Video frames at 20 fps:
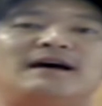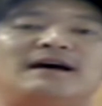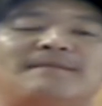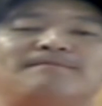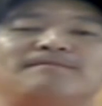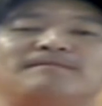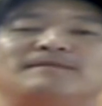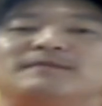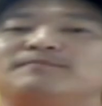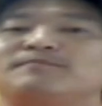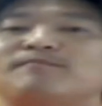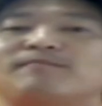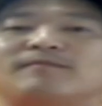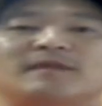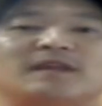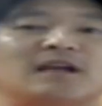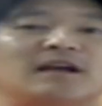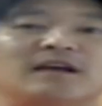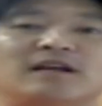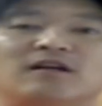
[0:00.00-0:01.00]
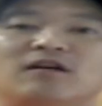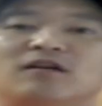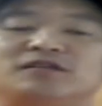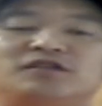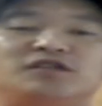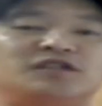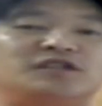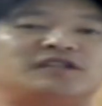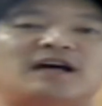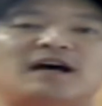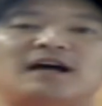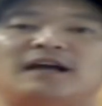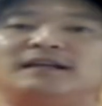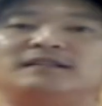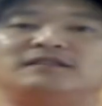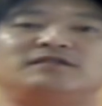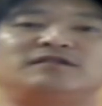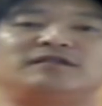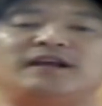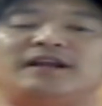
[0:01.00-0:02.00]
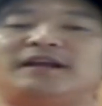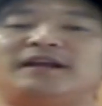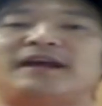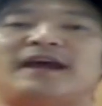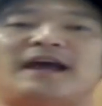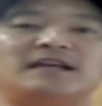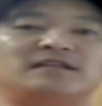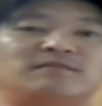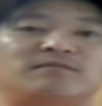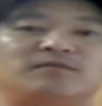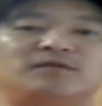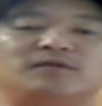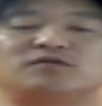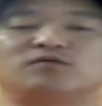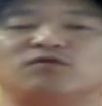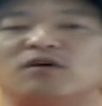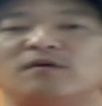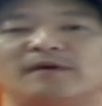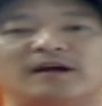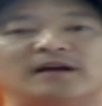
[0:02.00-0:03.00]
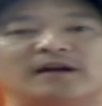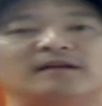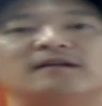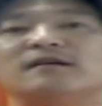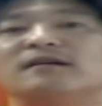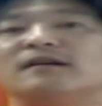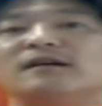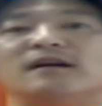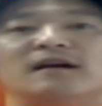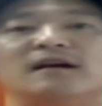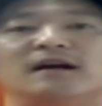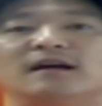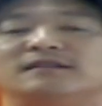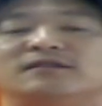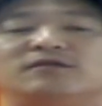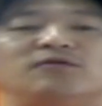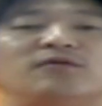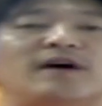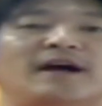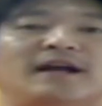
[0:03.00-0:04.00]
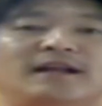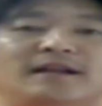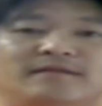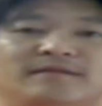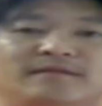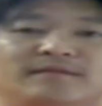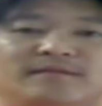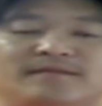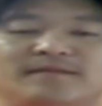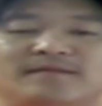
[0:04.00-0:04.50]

um, you know, just uh, his dedication to swimming is great.